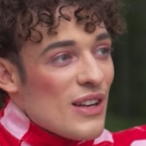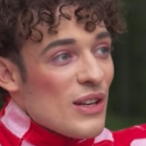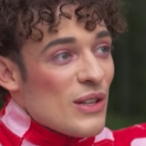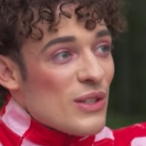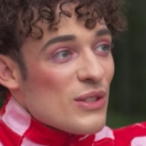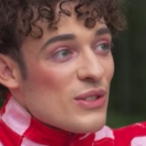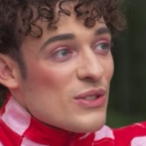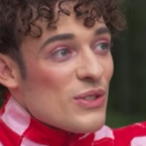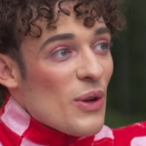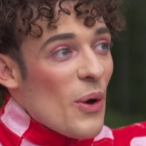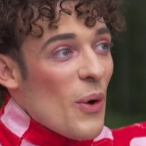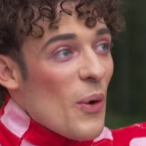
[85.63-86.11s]

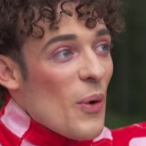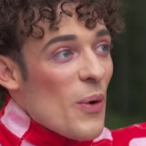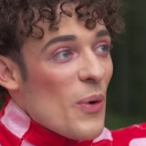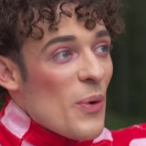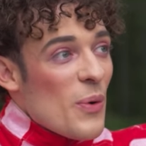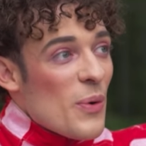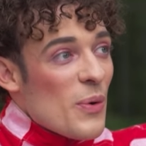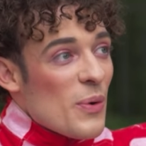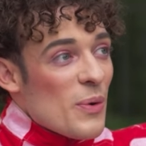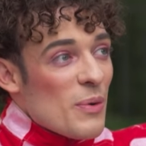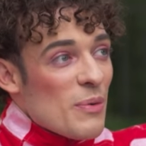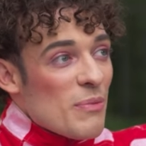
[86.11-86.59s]

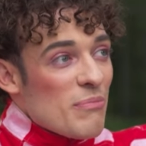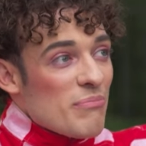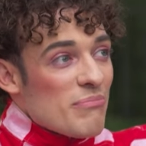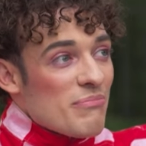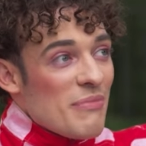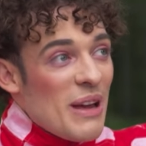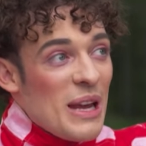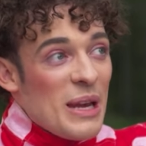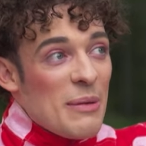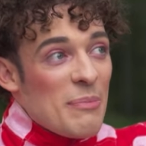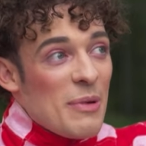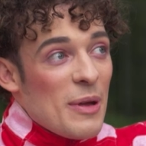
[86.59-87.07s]
so
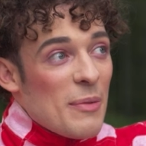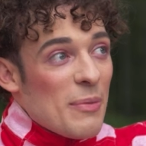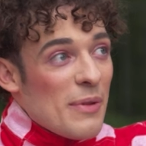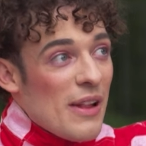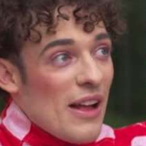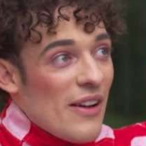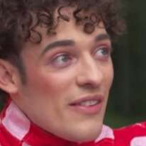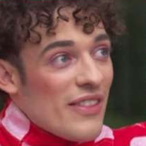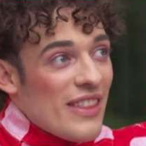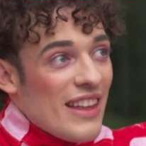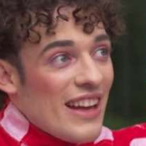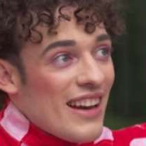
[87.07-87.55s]
many people
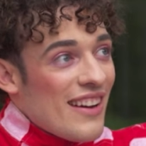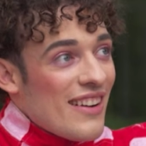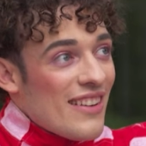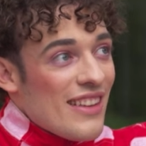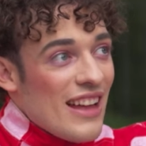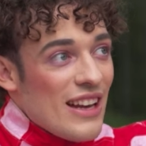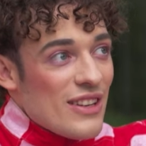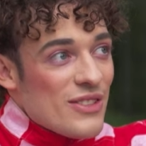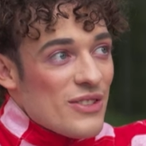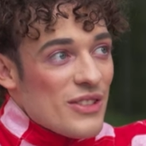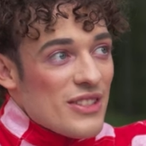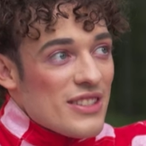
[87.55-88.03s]
out there
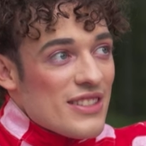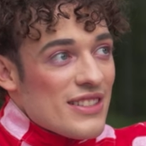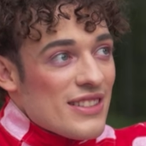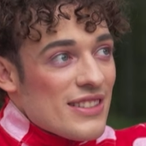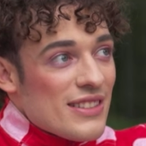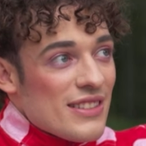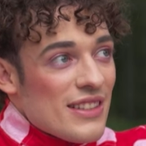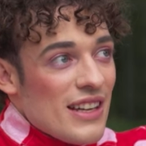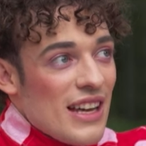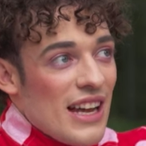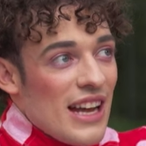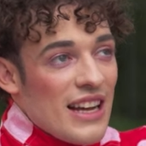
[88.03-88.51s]
that
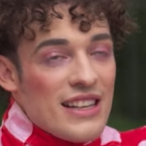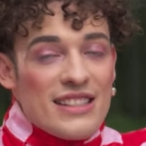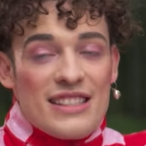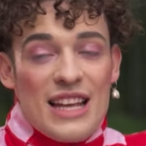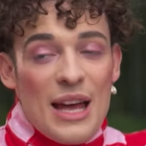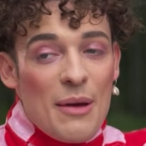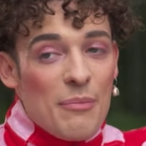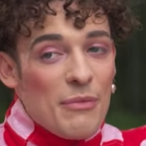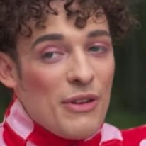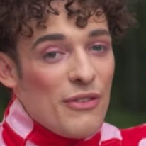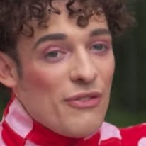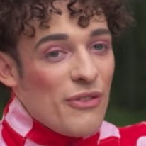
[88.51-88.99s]
just
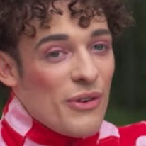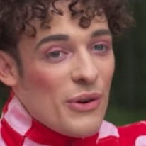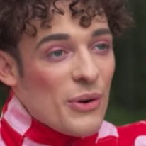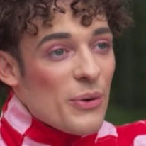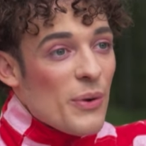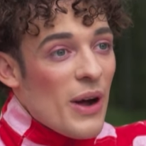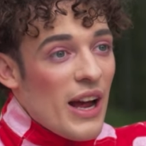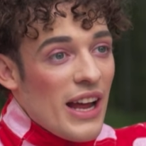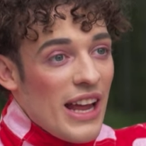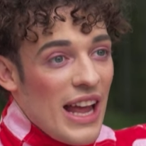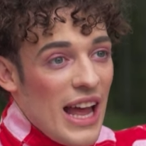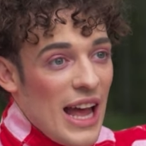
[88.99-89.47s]
accept me for who
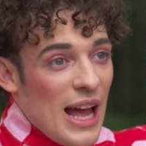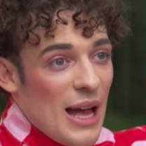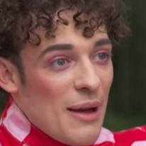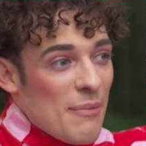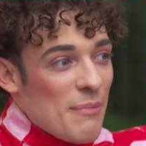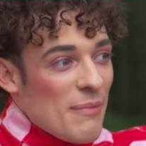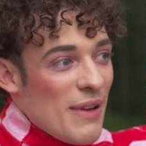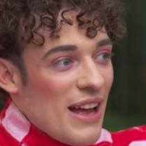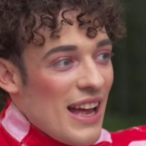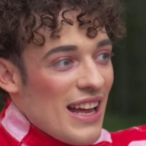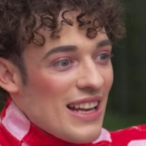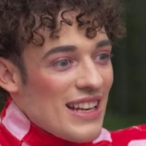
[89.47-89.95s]
I
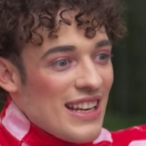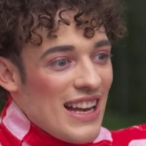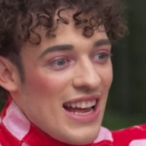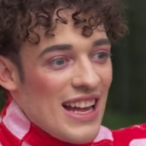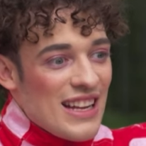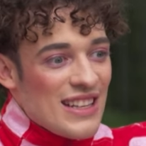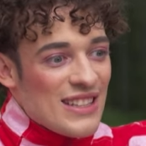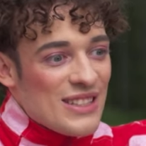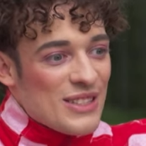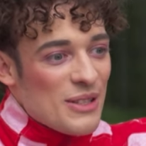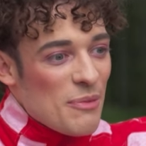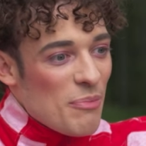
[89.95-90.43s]
am
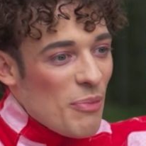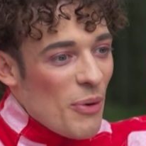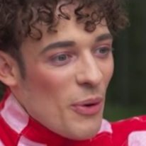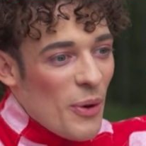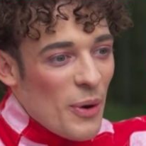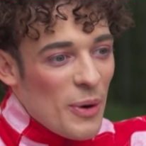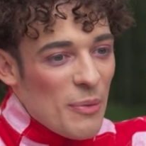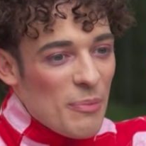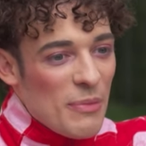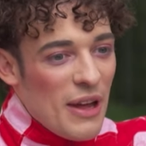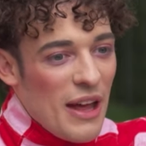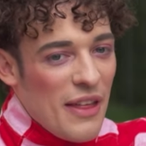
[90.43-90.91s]
and
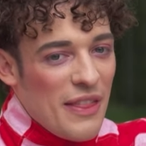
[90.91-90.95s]
support me.